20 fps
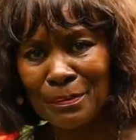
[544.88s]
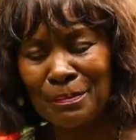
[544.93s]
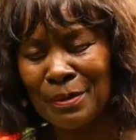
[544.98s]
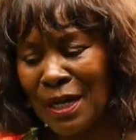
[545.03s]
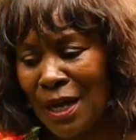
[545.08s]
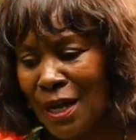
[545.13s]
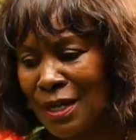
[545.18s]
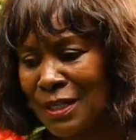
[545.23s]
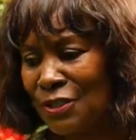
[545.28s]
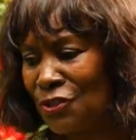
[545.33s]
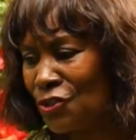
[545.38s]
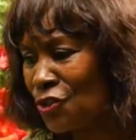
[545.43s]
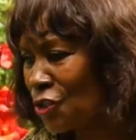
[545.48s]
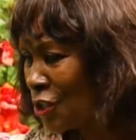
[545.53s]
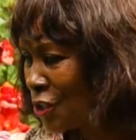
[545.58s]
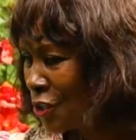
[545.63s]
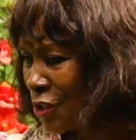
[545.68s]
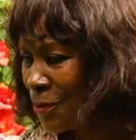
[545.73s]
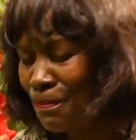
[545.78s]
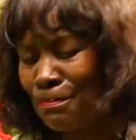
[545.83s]
plants
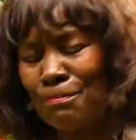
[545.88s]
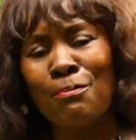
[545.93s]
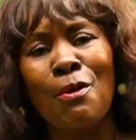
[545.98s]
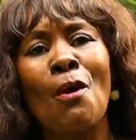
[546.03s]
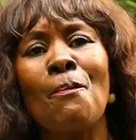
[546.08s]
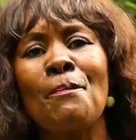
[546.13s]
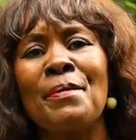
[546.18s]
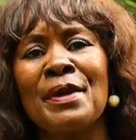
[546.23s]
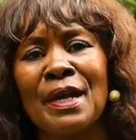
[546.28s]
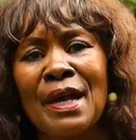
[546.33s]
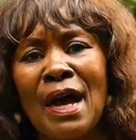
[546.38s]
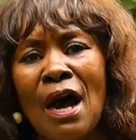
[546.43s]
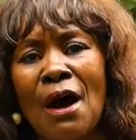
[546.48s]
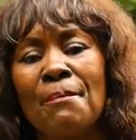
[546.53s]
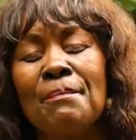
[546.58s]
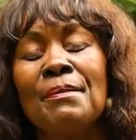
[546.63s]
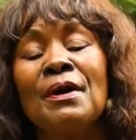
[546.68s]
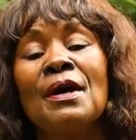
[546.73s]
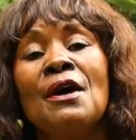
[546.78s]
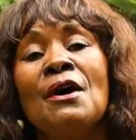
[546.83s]
just popping
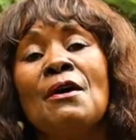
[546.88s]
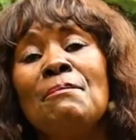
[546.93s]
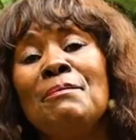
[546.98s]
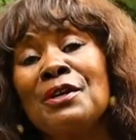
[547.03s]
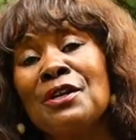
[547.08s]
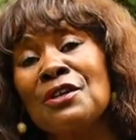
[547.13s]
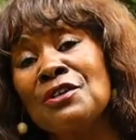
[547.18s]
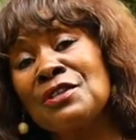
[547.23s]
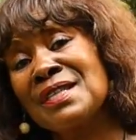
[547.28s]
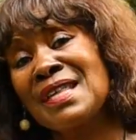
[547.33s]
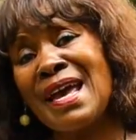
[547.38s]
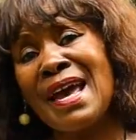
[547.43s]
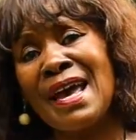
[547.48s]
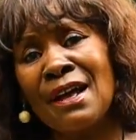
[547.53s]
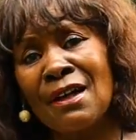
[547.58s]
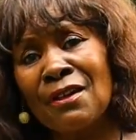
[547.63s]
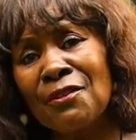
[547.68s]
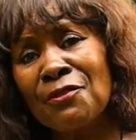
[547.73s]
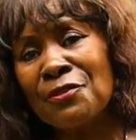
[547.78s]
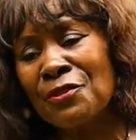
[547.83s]
up because they're
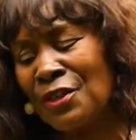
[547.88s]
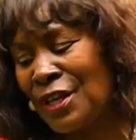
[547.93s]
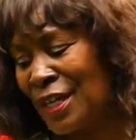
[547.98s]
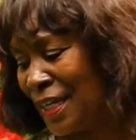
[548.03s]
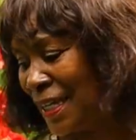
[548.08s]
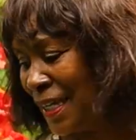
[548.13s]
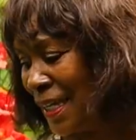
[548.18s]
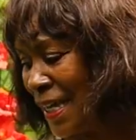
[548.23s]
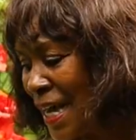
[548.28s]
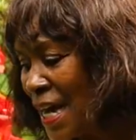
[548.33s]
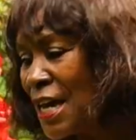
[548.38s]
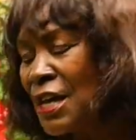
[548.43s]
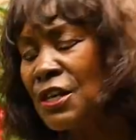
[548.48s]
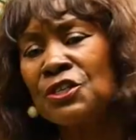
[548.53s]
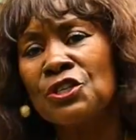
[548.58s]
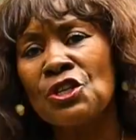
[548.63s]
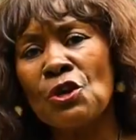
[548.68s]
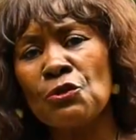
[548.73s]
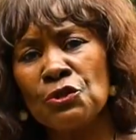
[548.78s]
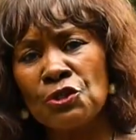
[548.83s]
healthy.
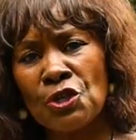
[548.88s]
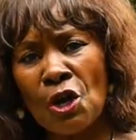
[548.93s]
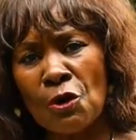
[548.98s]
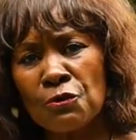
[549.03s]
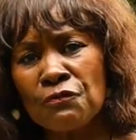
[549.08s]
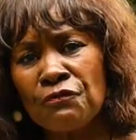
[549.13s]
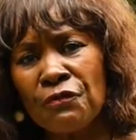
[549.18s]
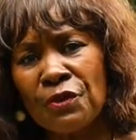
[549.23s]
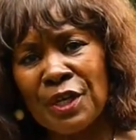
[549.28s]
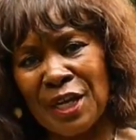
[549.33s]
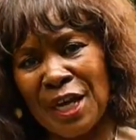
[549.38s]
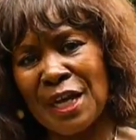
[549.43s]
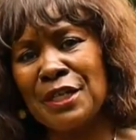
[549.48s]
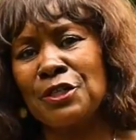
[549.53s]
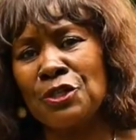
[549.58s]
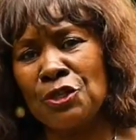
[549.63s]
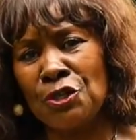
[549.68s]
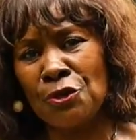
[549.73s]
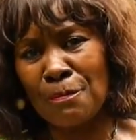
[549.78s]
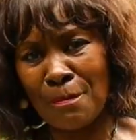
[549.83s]
So don't
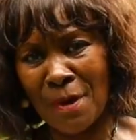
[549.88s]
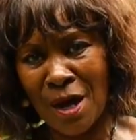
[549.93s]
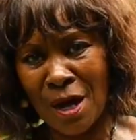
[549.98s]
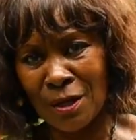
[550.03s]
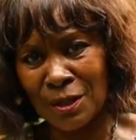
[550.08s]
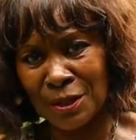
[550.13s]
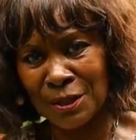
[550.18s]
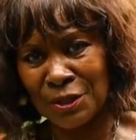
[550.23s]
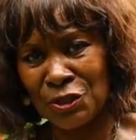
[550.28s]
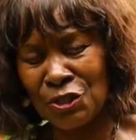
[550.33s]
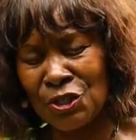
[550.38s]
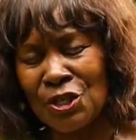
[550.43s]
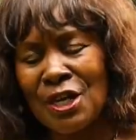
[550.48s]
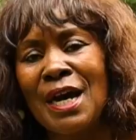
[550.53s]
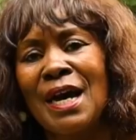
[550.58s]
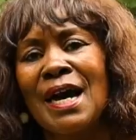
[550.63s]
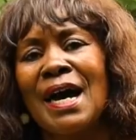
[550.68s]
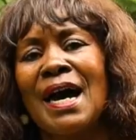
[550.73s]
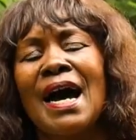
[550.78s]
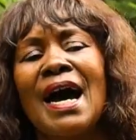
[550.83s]
forget to mulch.
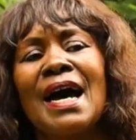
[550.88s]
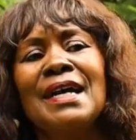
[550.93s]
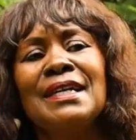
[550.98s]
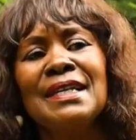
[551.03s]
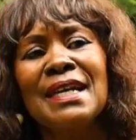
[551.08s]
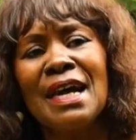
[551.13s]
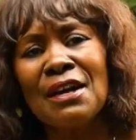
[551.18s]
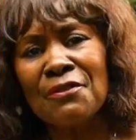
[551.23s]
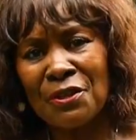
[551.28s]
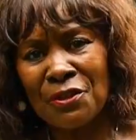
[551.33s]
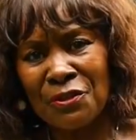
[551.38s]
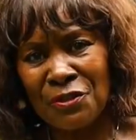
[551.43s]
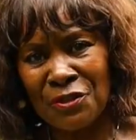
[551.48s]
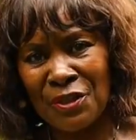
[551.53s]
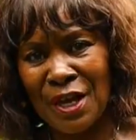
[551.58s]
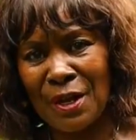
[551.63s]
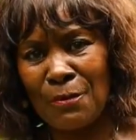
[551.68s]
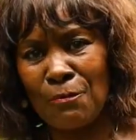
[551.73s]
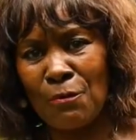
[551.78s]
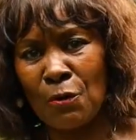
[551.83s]
Another
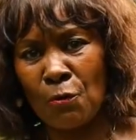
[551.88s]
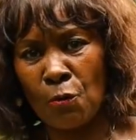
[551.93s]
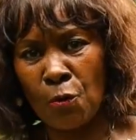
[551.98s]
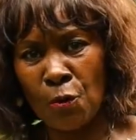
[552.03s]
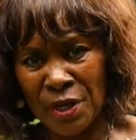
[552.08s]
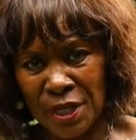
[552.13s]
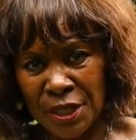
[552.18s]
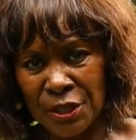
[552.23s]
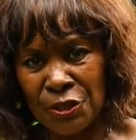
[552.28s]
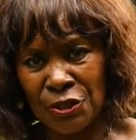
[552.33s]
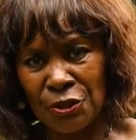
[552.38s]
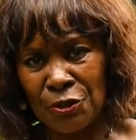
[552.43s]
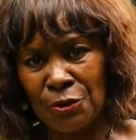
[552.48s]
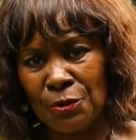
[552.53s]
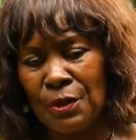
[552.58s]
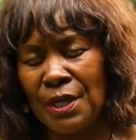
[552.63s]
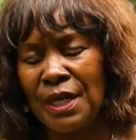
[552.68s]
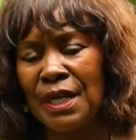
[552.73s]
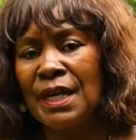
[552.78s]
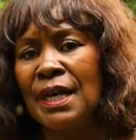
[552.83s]
thing, what we do
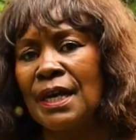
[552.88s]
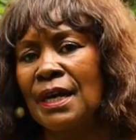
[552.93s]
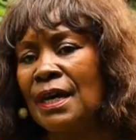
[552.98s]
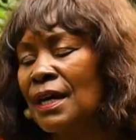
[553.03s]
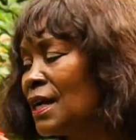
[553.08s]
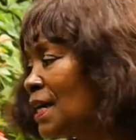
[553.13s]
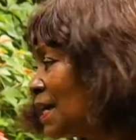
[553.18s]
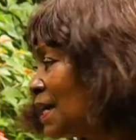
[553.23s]
here